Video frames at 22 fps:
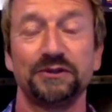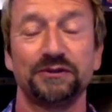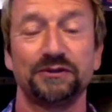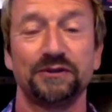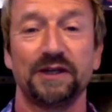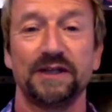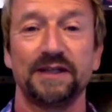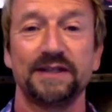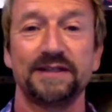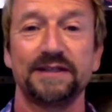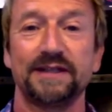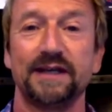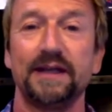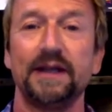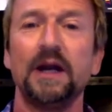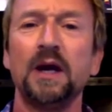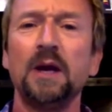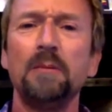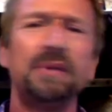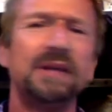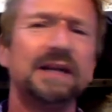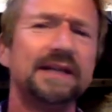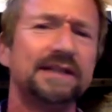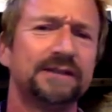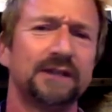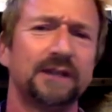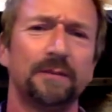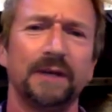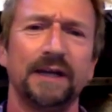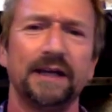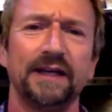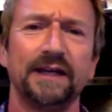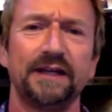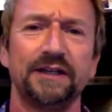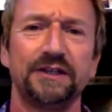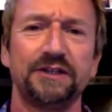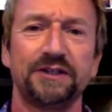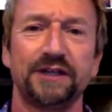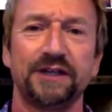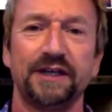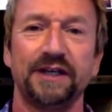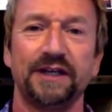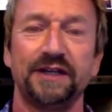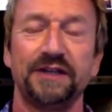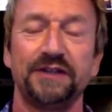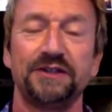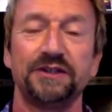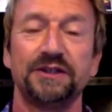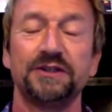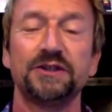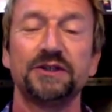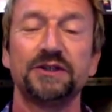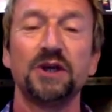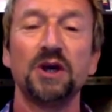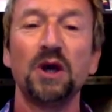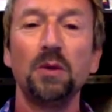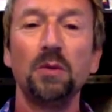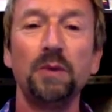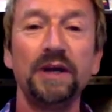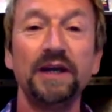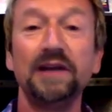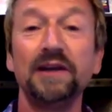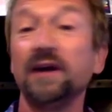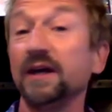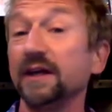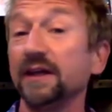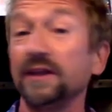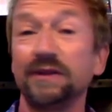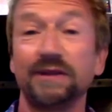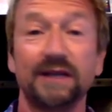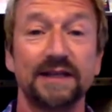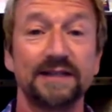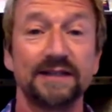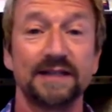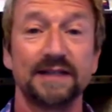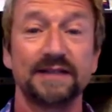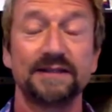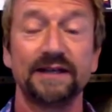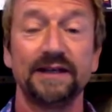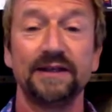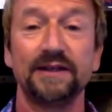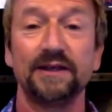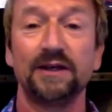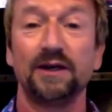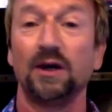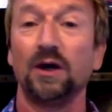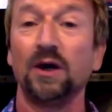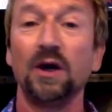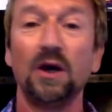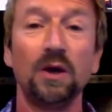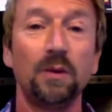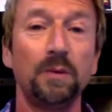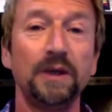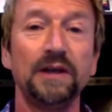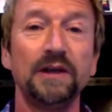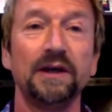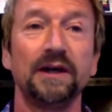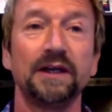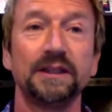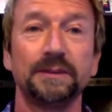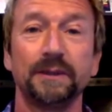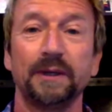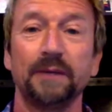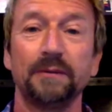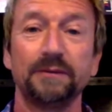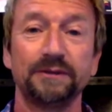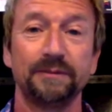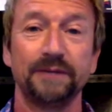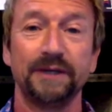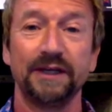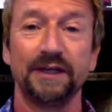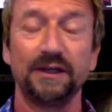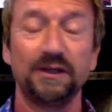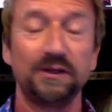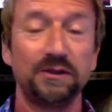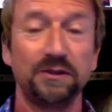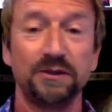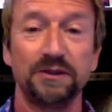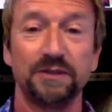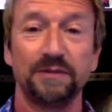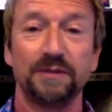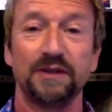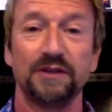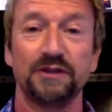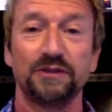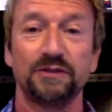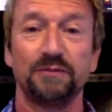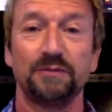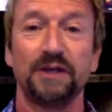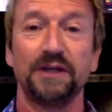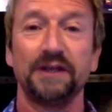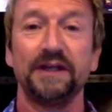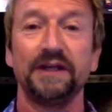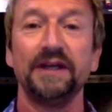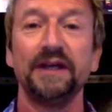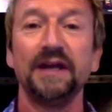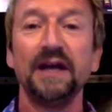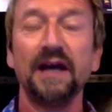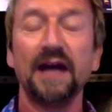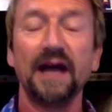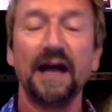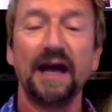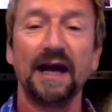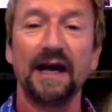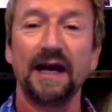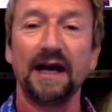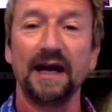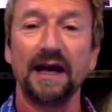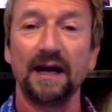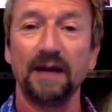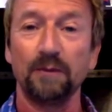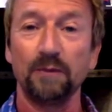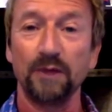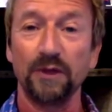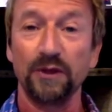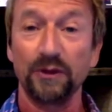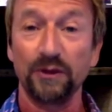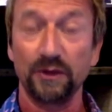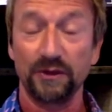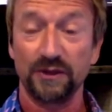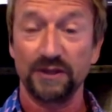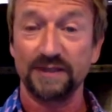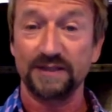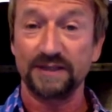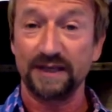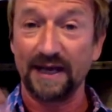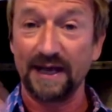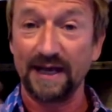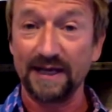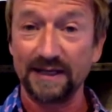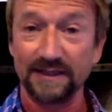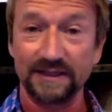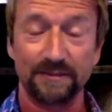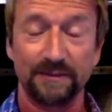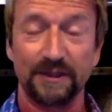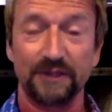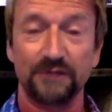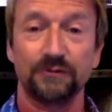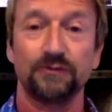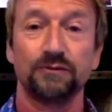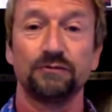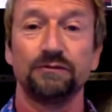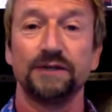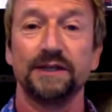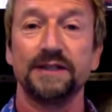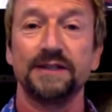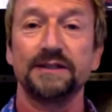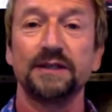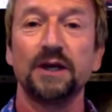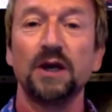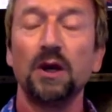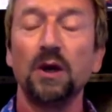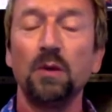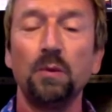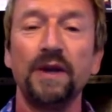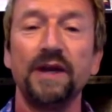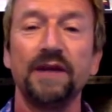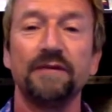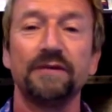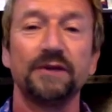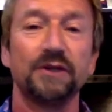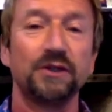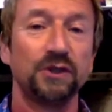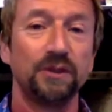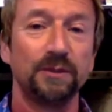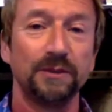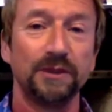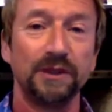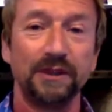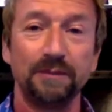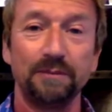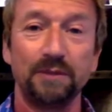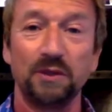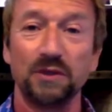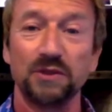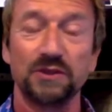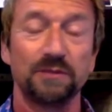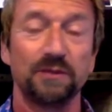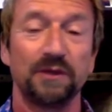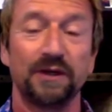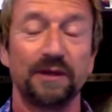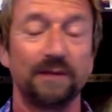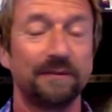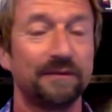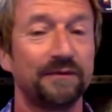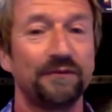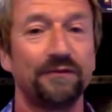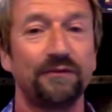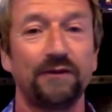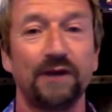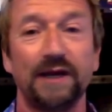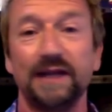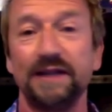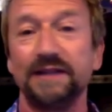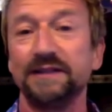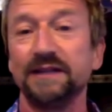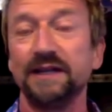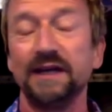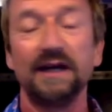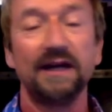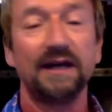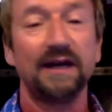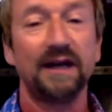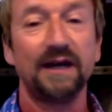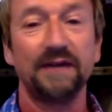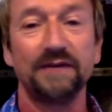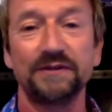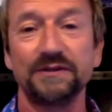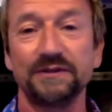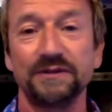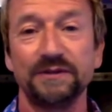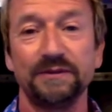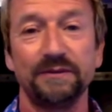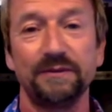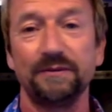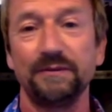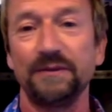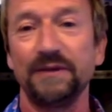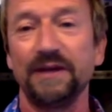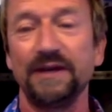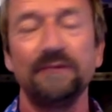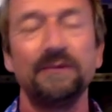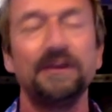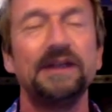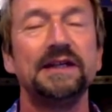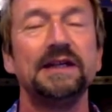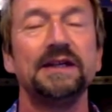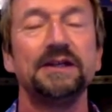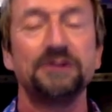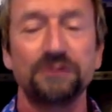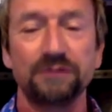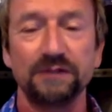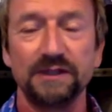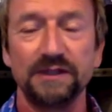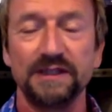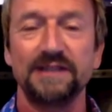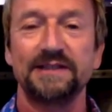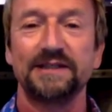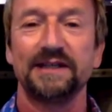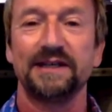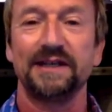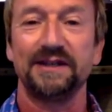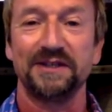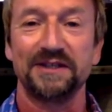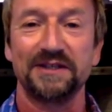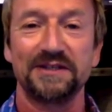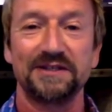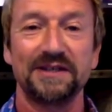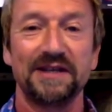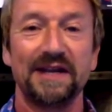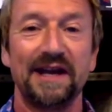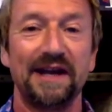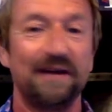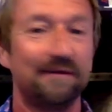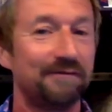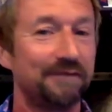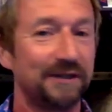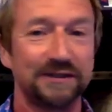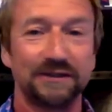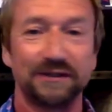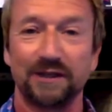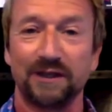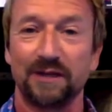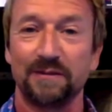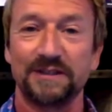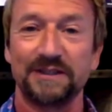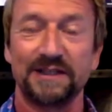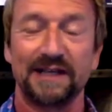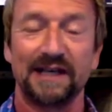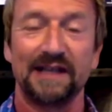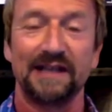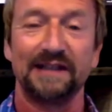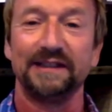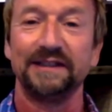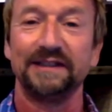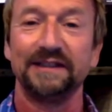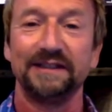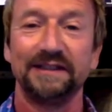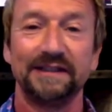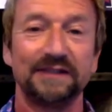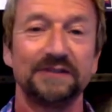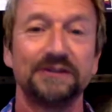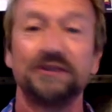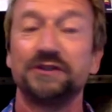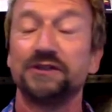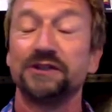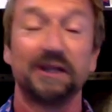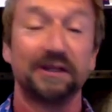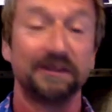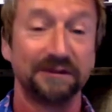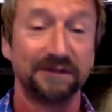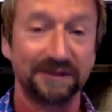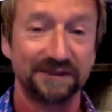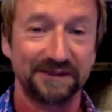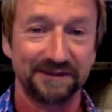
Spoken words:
to try and say, please don't make any changes. We like things as they are. We like to be able to make huge amounts of money with this asymmetrical risk whenever humanly possible. And I'm afraid they would literally say this every time, Sally. It's a joke.